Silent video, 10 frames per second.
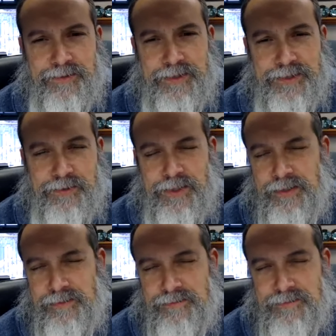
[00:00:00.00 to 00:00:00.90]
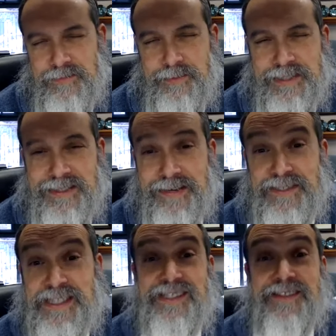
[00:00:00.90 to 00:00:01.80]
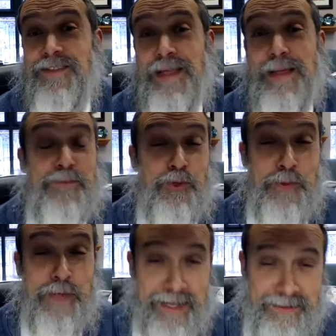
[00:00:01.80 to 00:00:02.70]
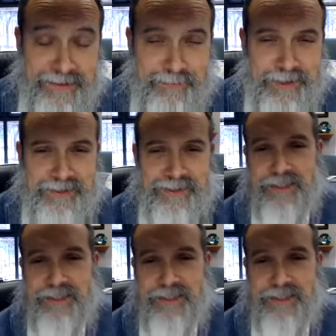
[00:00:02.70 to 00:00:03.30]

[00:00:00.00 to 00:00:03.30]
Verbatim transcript: So I don't. I mean, he never says to them you can't eat meat.